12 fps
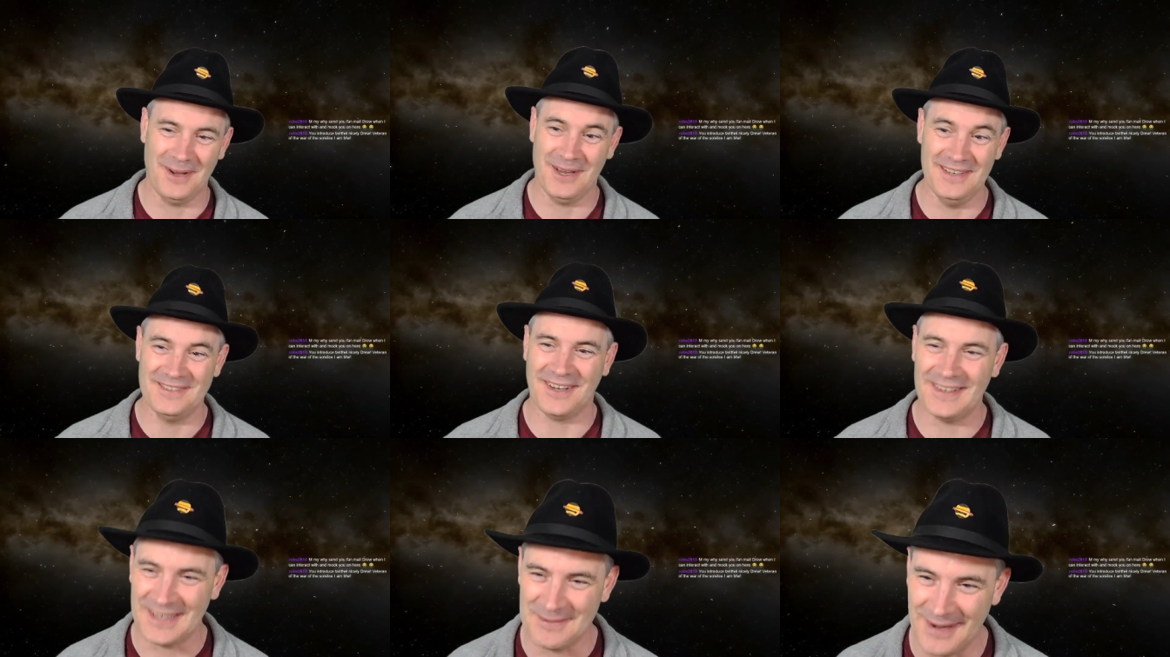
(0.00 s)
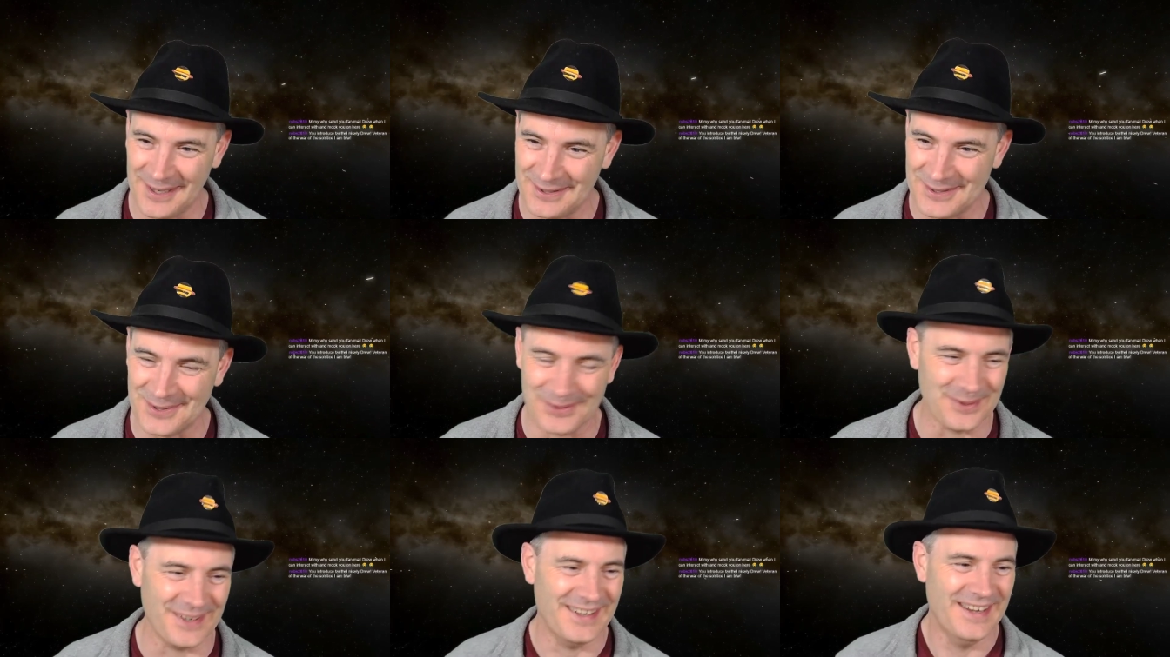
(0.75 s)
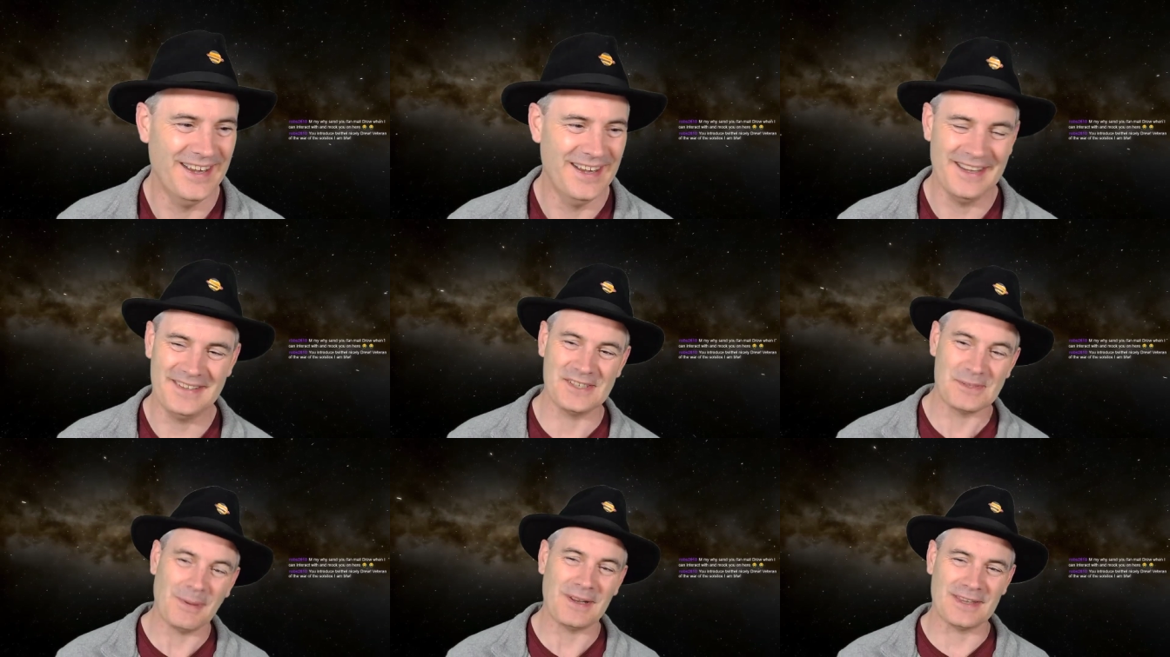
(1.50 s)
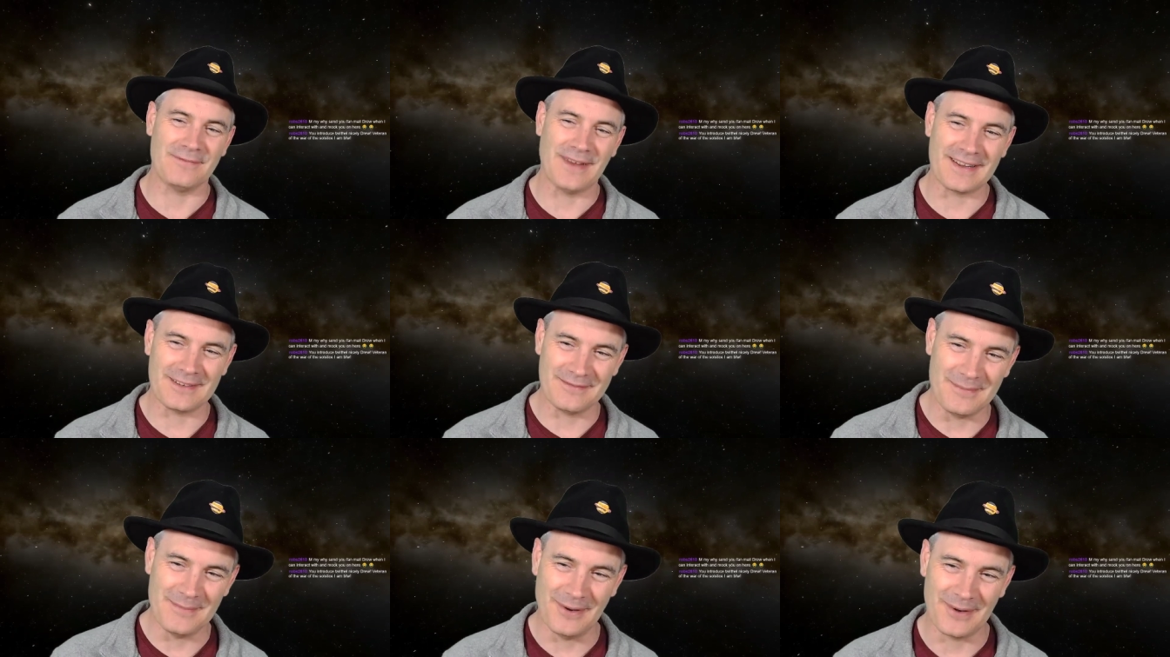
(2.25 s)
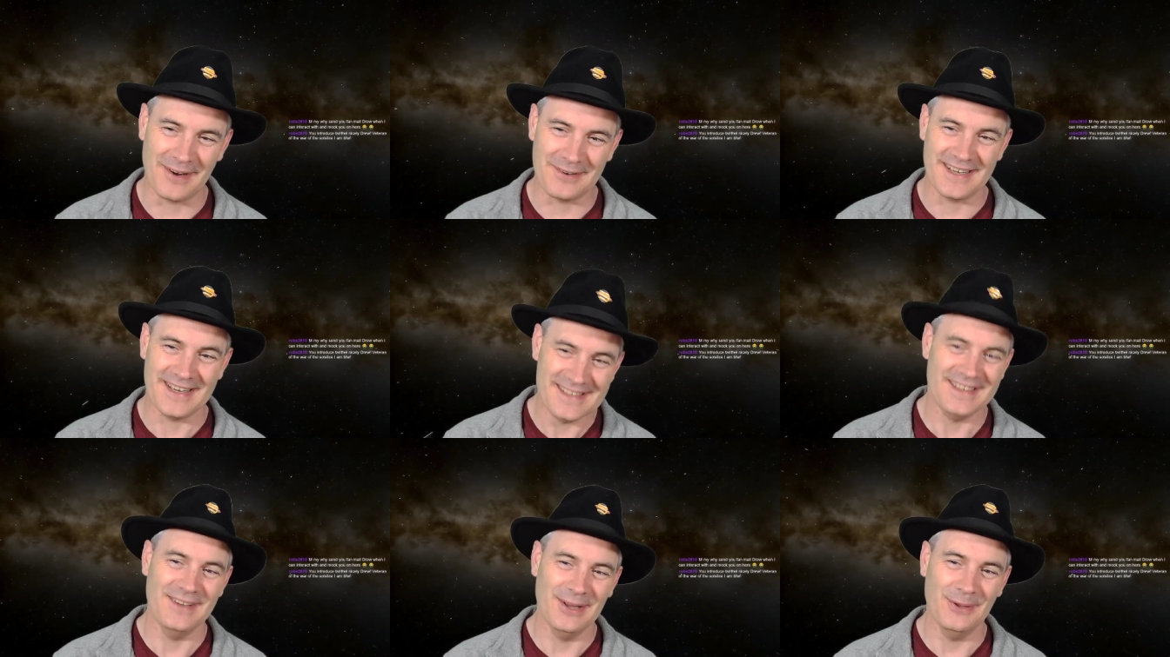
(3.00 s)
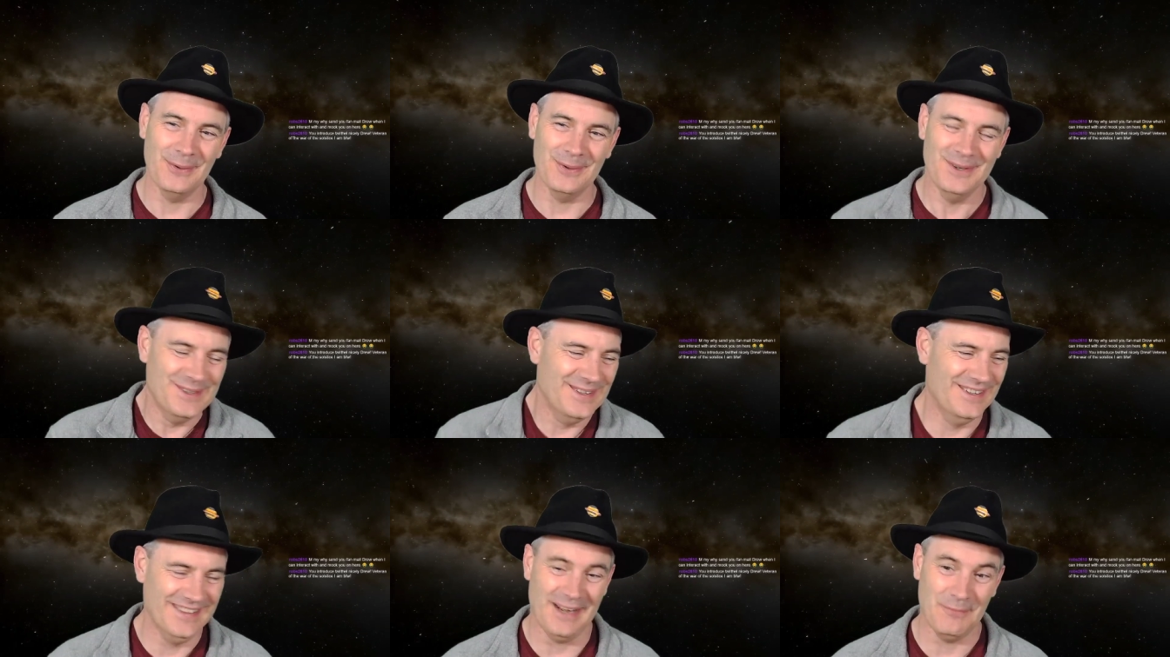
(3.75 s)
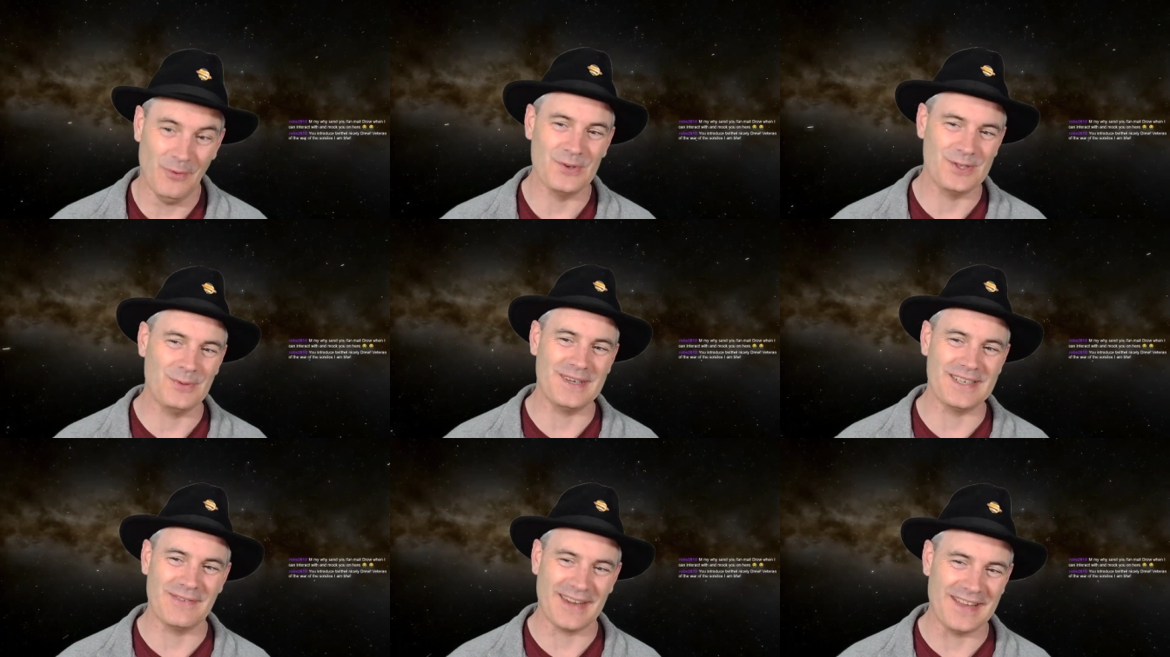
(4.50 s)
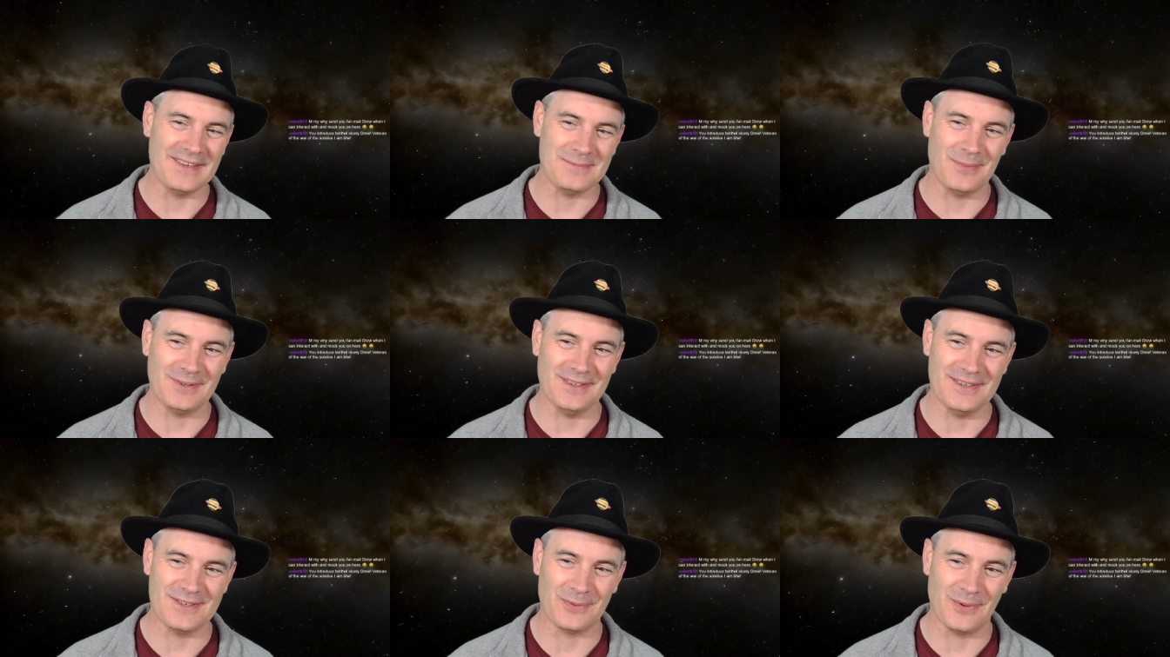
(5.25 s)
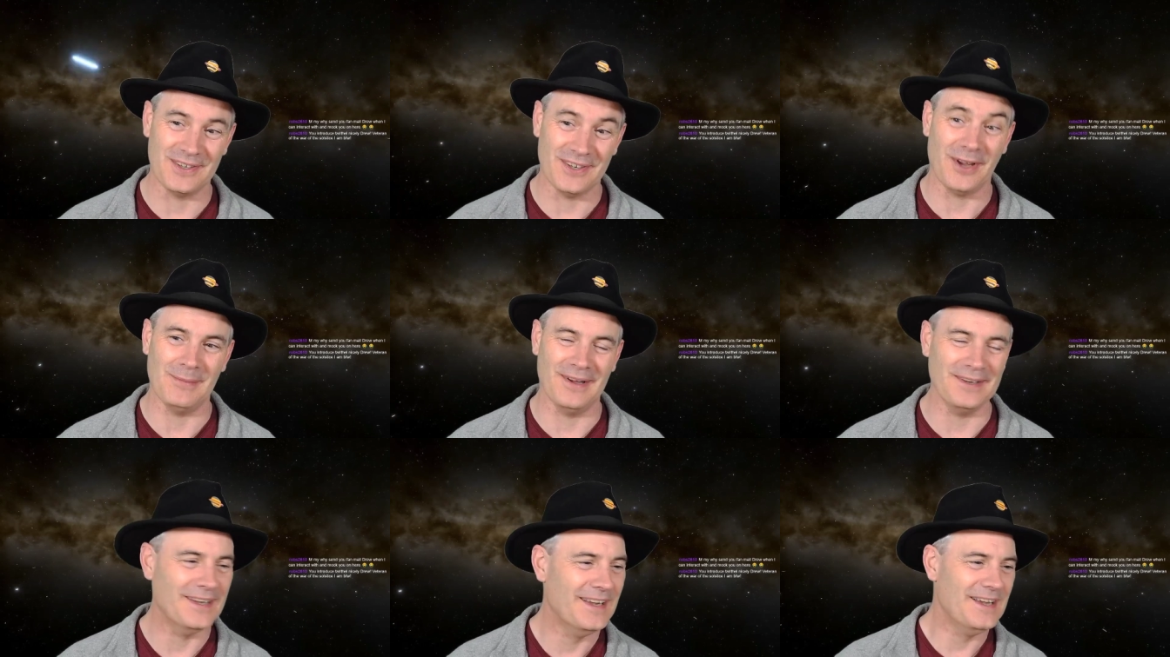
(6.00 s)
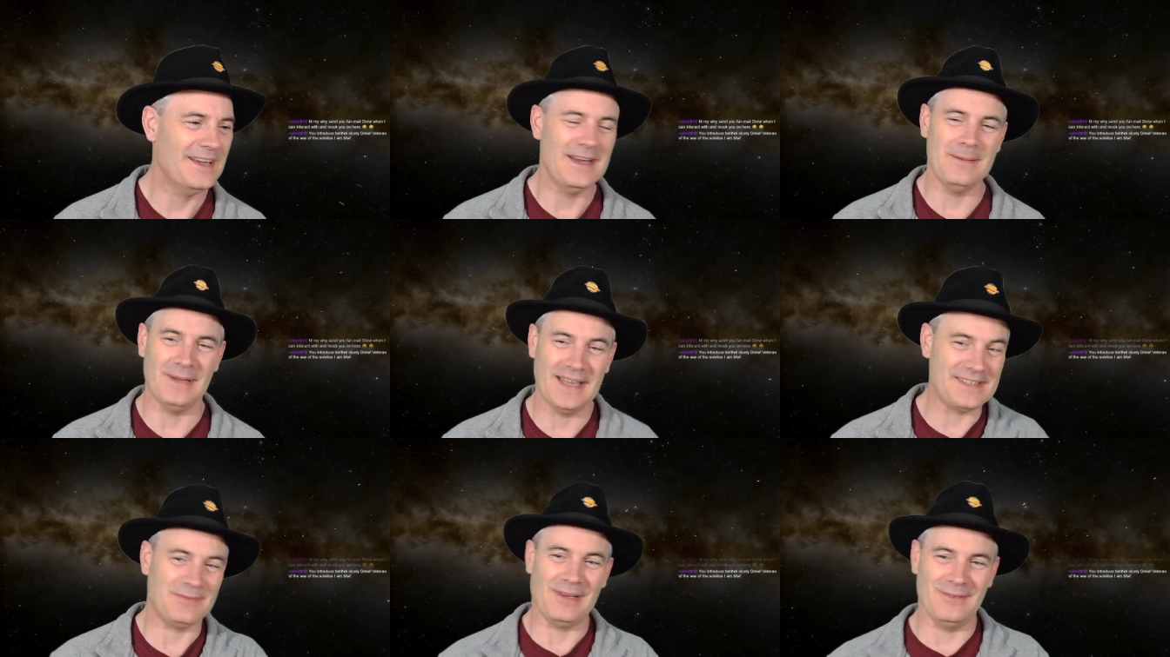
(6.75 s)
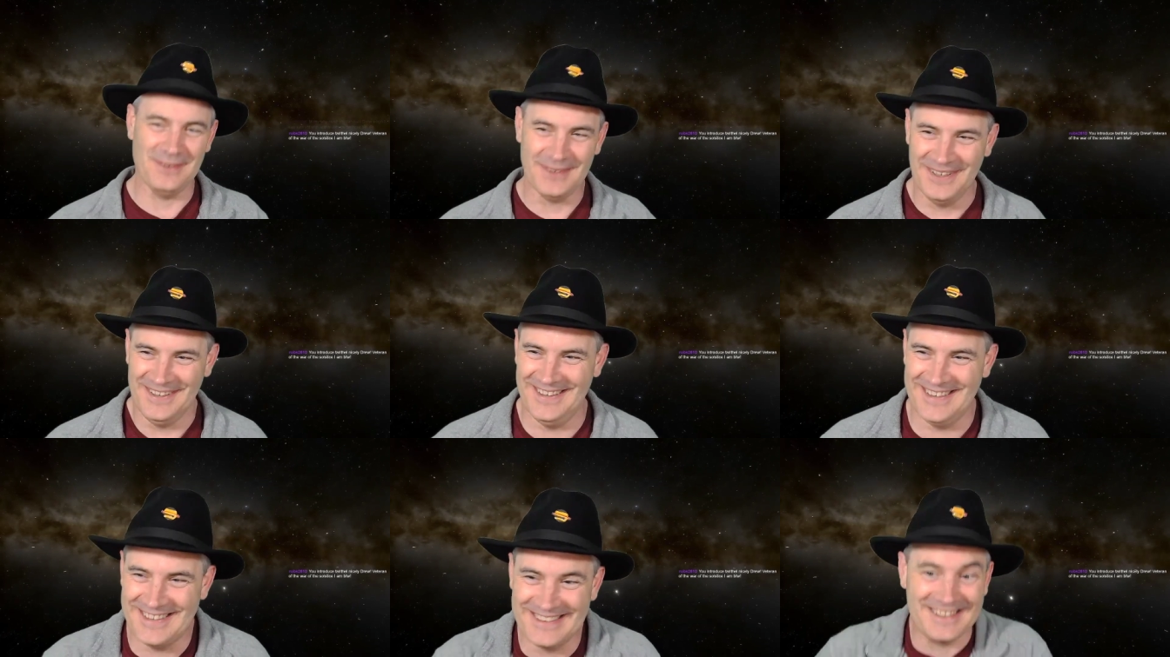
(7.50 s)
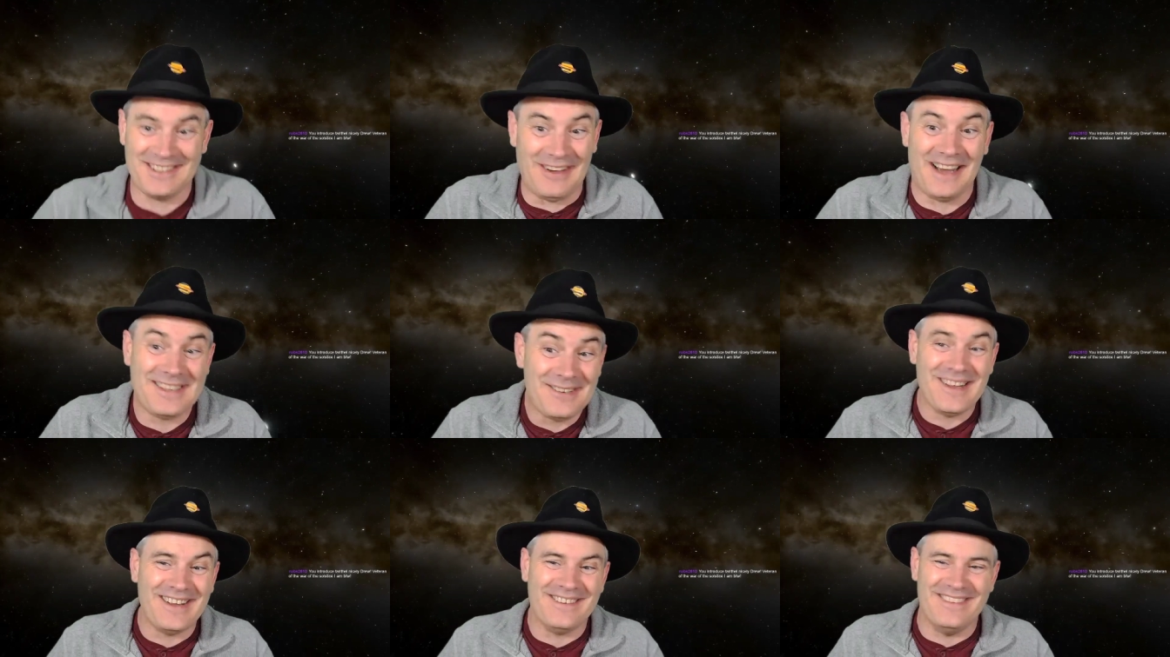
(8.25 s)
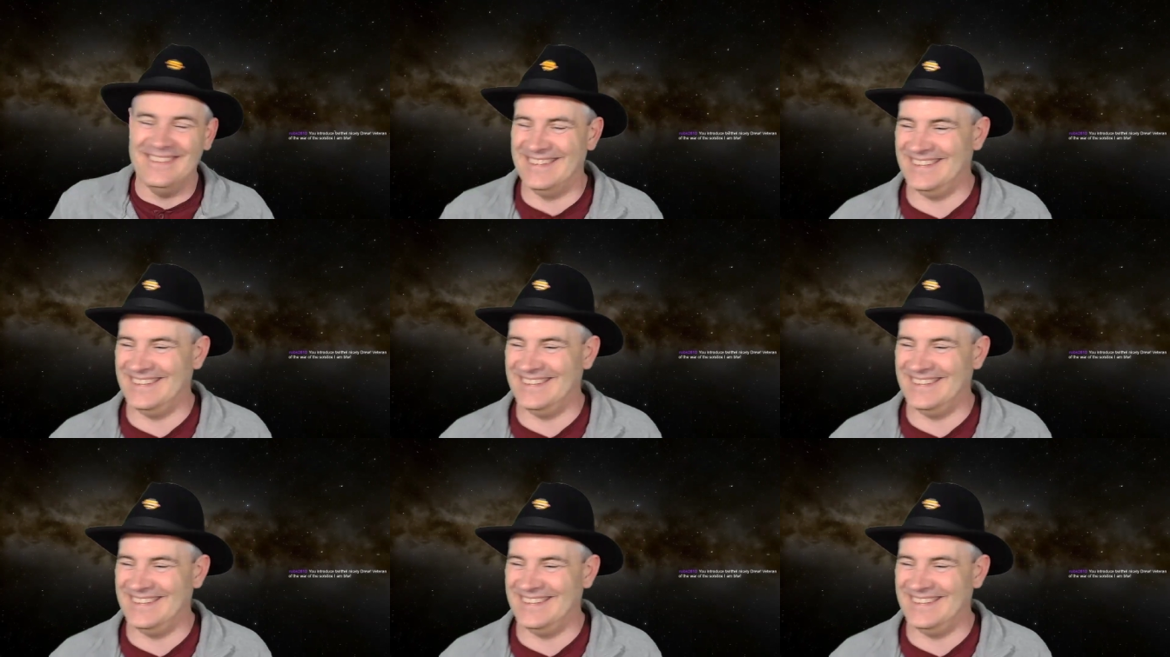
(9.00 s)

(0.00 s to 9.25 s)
entirely male story, despite the fact the female character is in the lore and Moore's doing something at this point in the story timeline. But that's irrelevant. I don't know.